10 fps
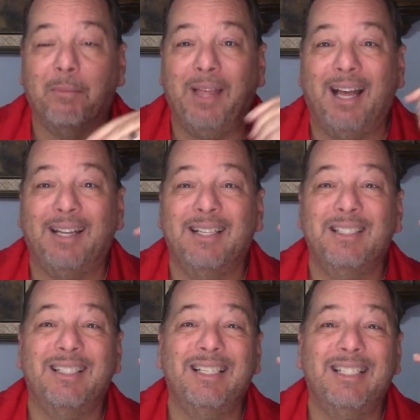That
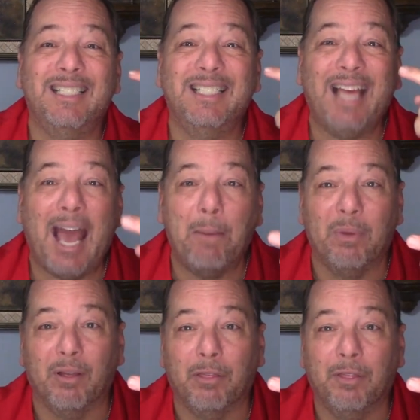is the
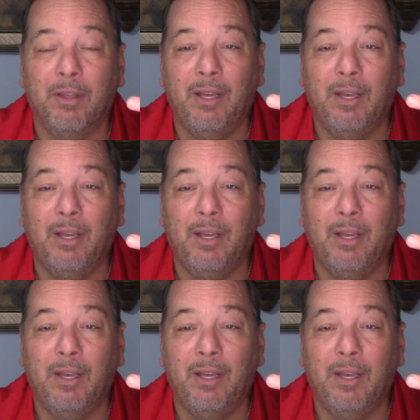Sabbath.